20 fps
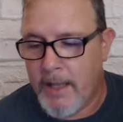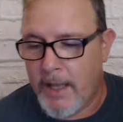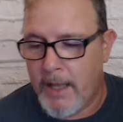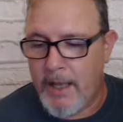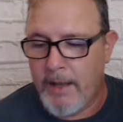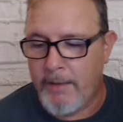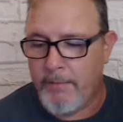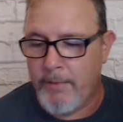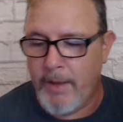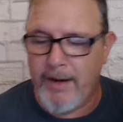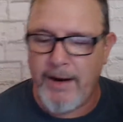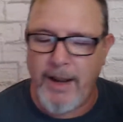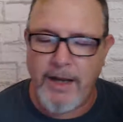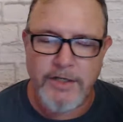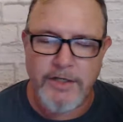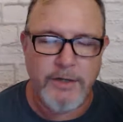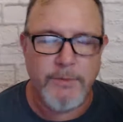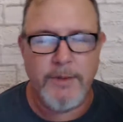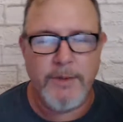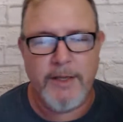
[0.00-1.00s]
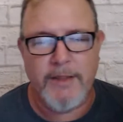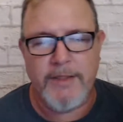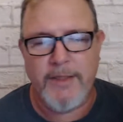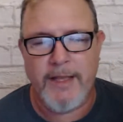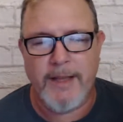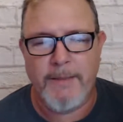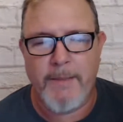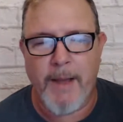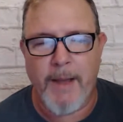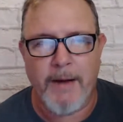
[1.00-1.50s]
And actually, when you
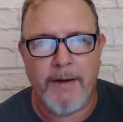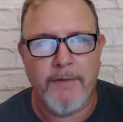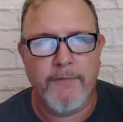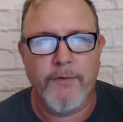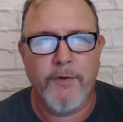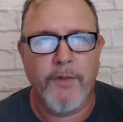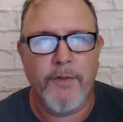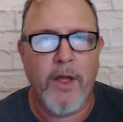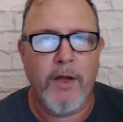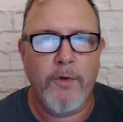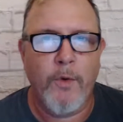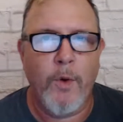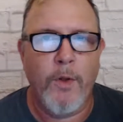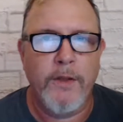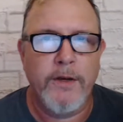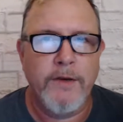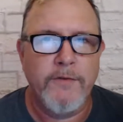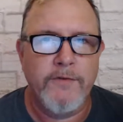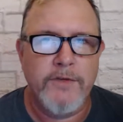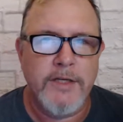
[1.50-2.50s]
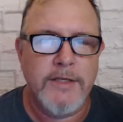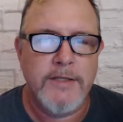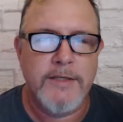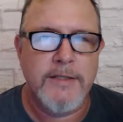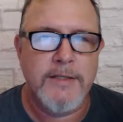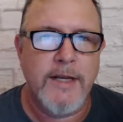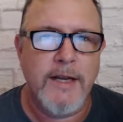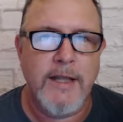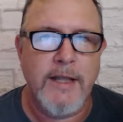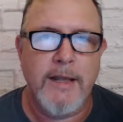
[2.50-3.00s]
think about it, for the quality of cheeses
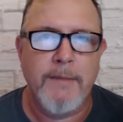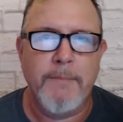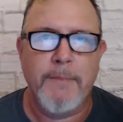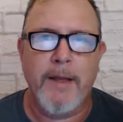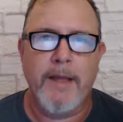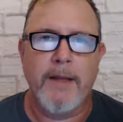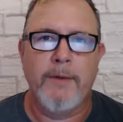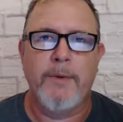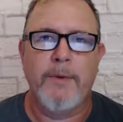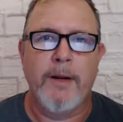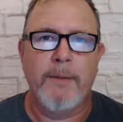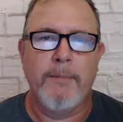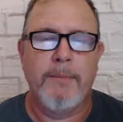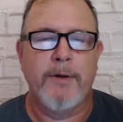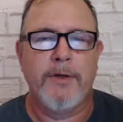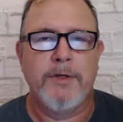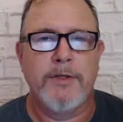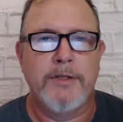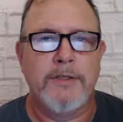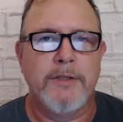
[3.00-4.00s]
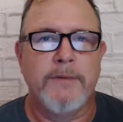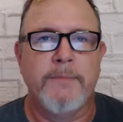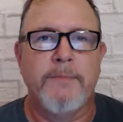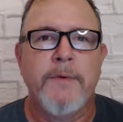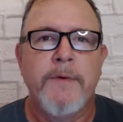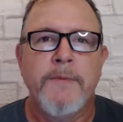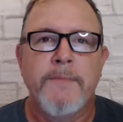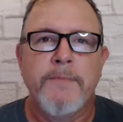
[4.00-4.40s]
that I am buying when I purchase them